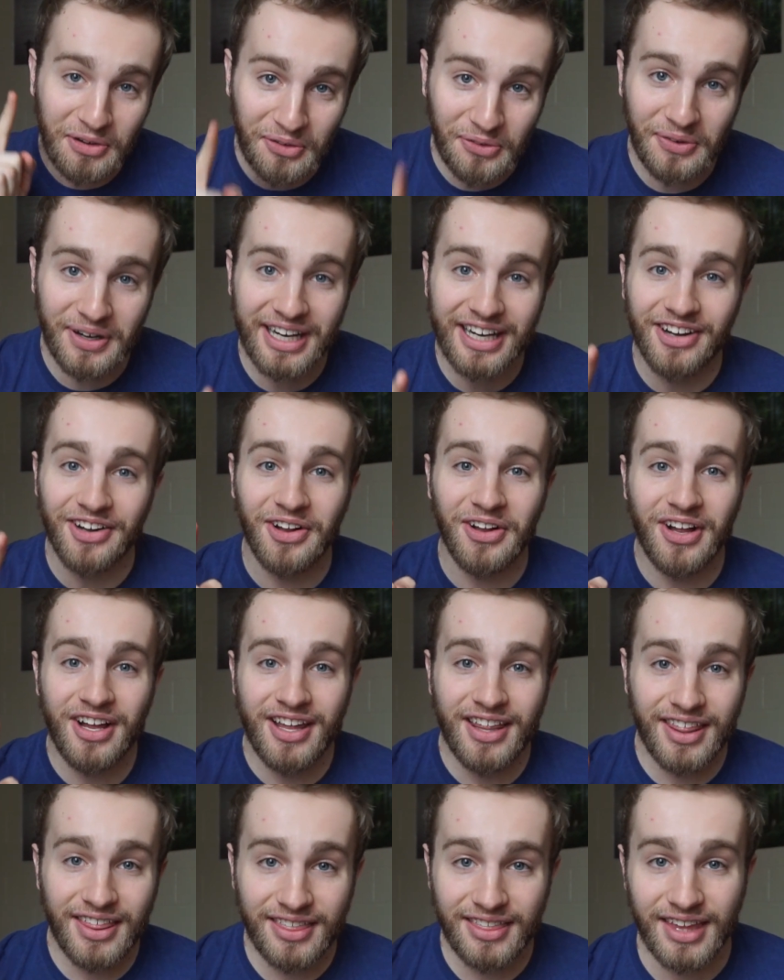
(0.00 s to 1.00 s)
real
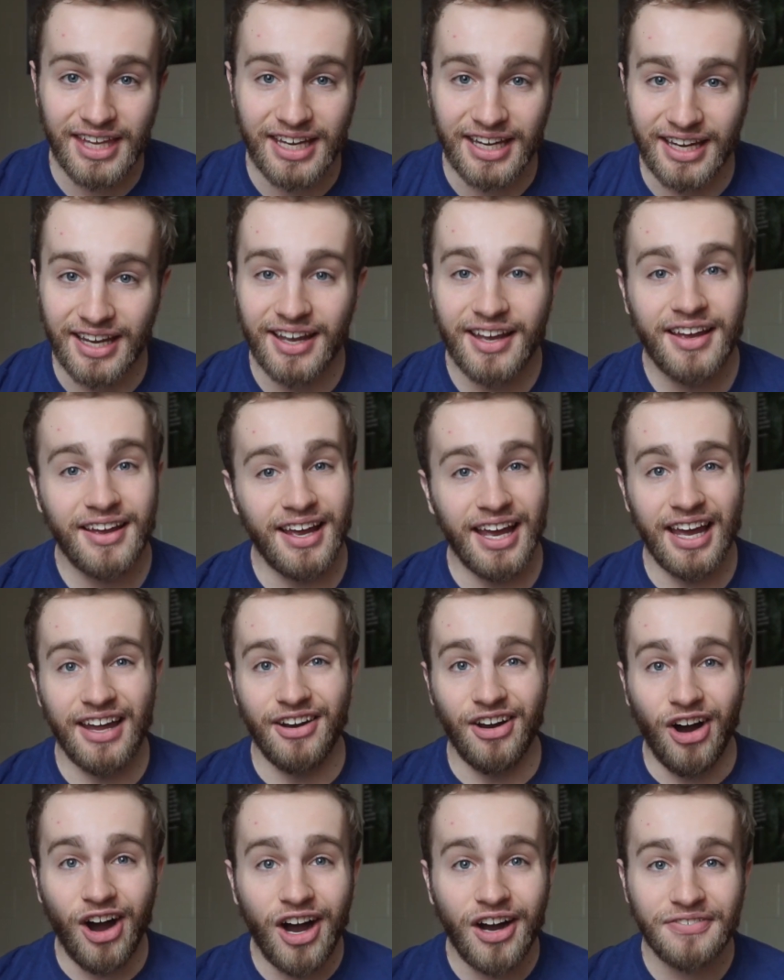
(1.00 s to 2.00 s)
thing.
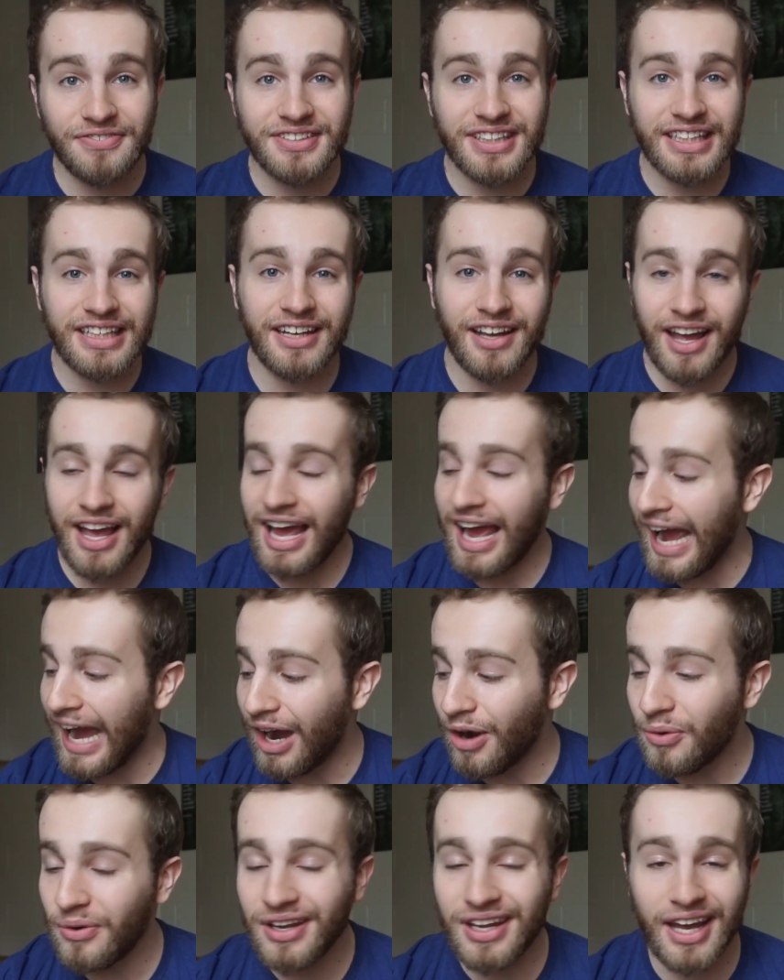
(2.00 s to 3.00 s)
And often,
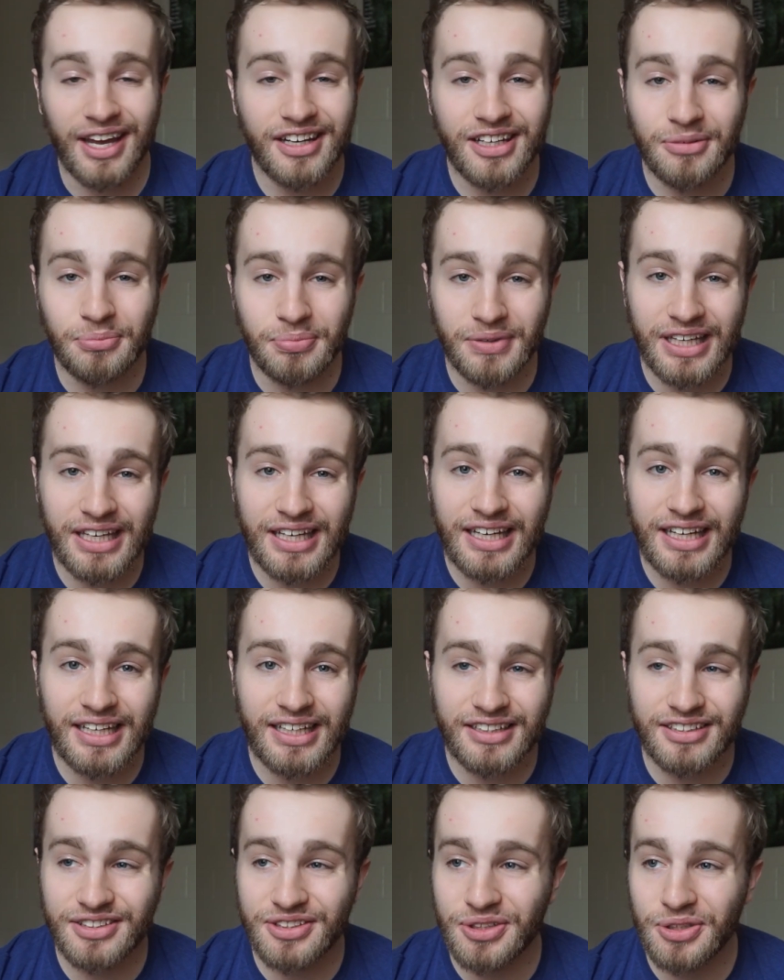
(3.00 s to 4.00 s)
how we end up getting
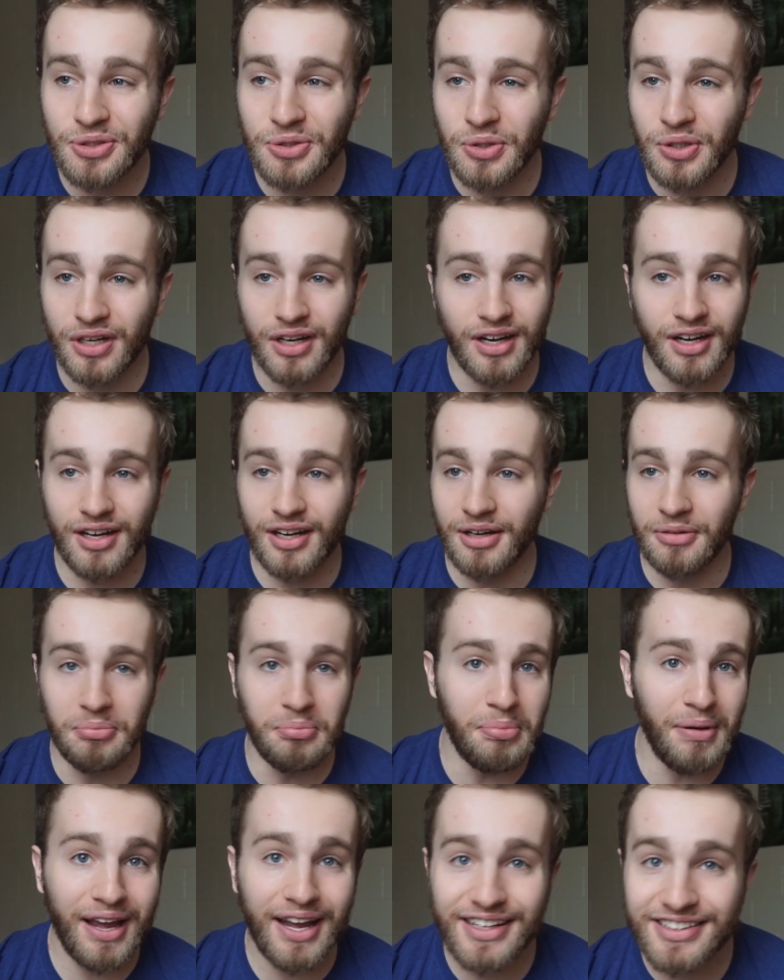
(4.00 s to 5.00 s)
into uh,
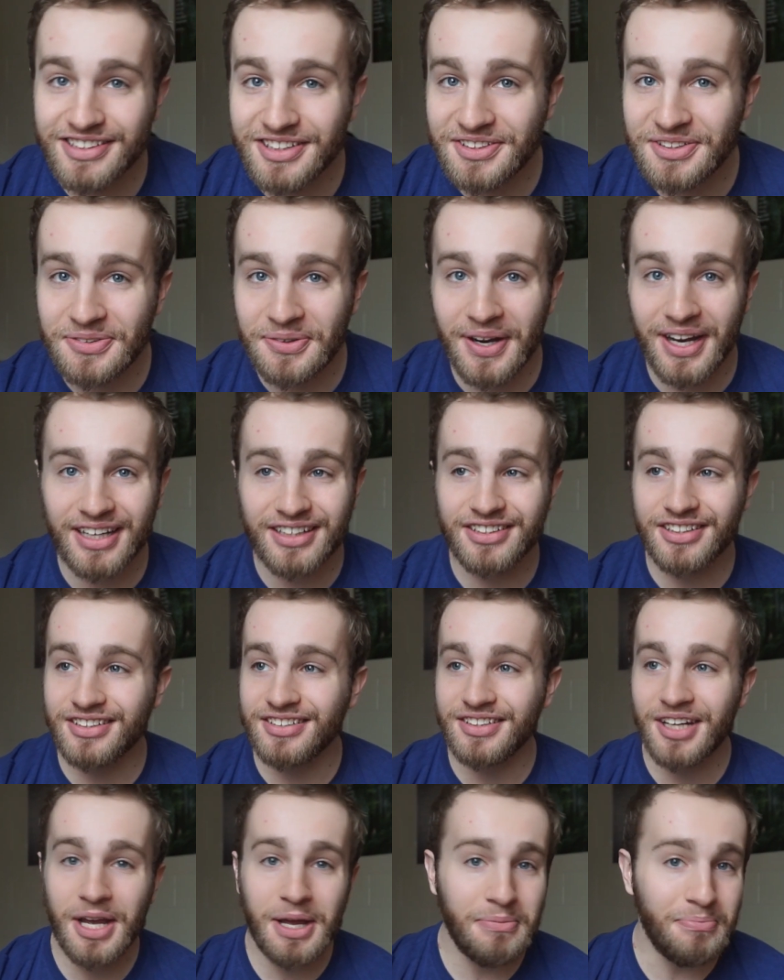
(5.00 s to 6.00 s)
bad
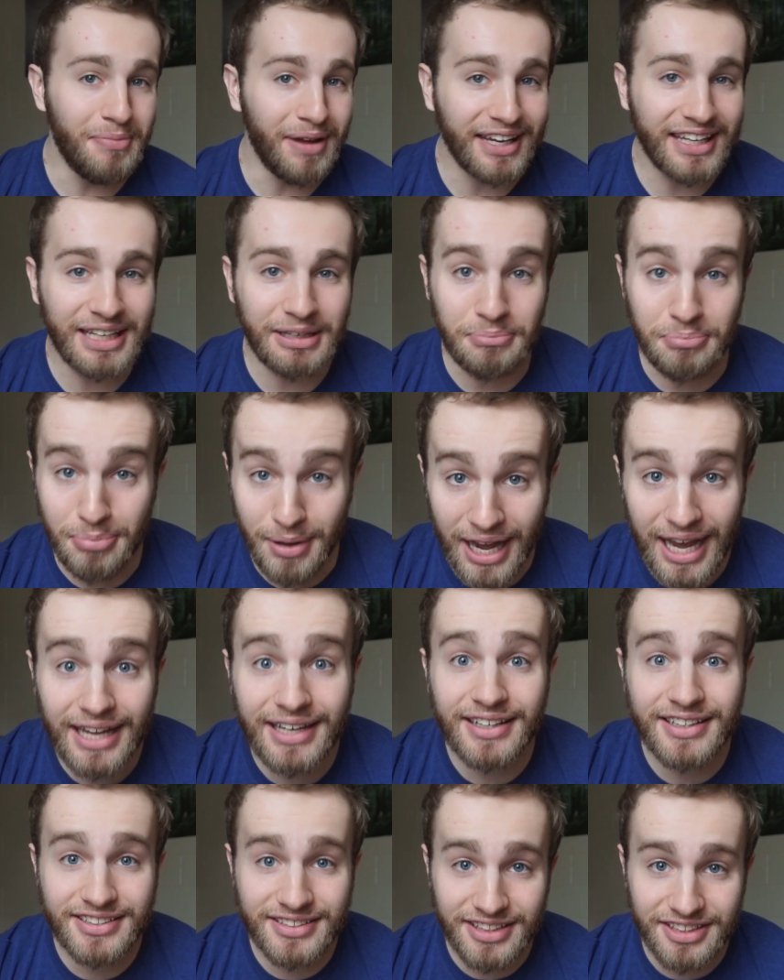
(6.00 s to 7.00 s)
situations, making bad
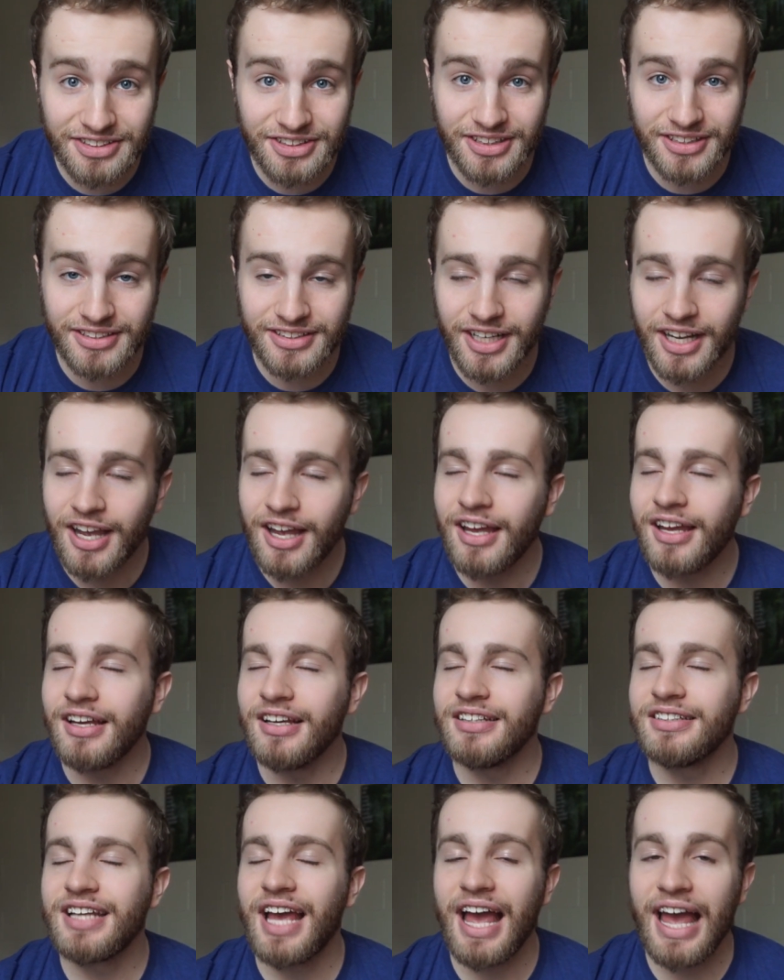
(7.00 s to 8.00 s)
decisions,
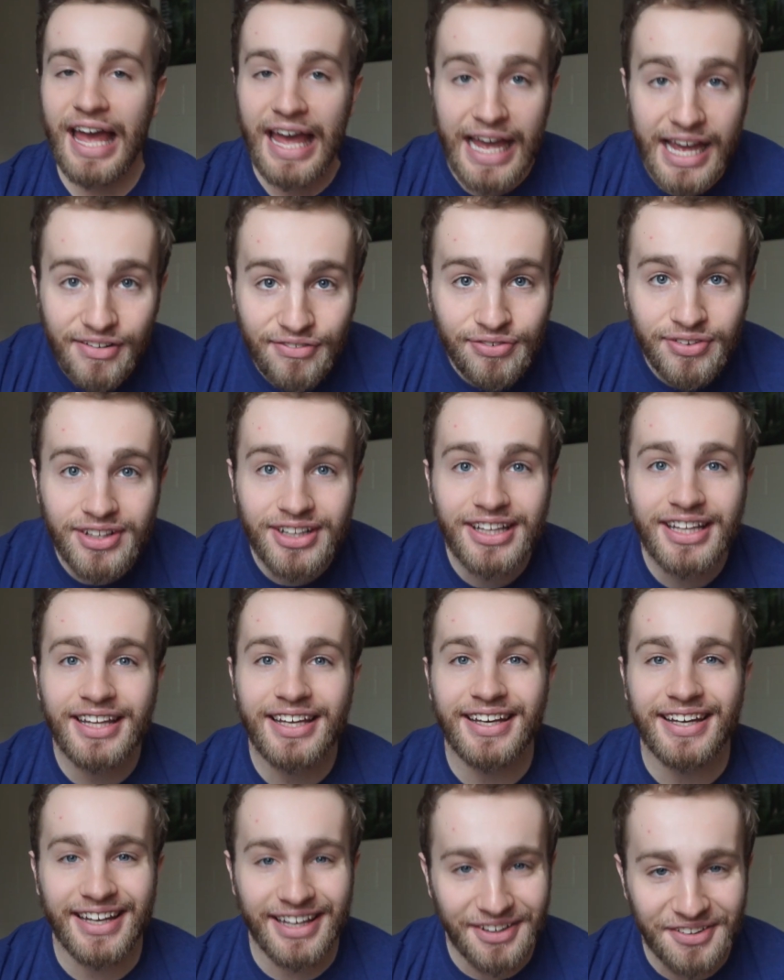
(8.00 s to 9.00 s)
is
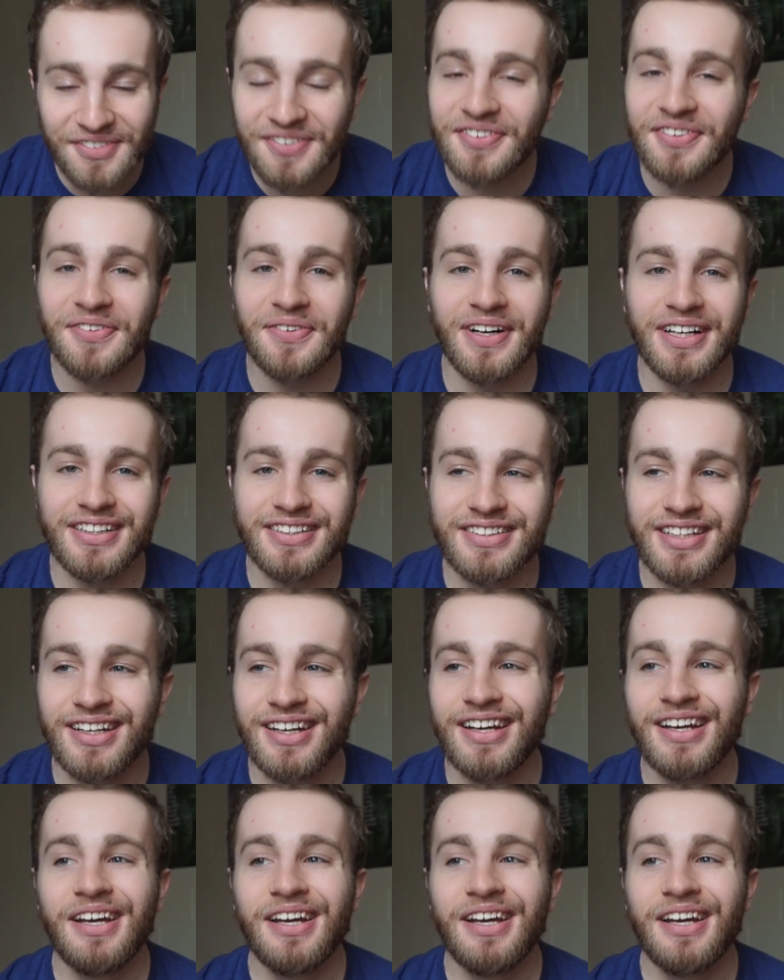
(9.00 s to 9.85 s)
heavily influenced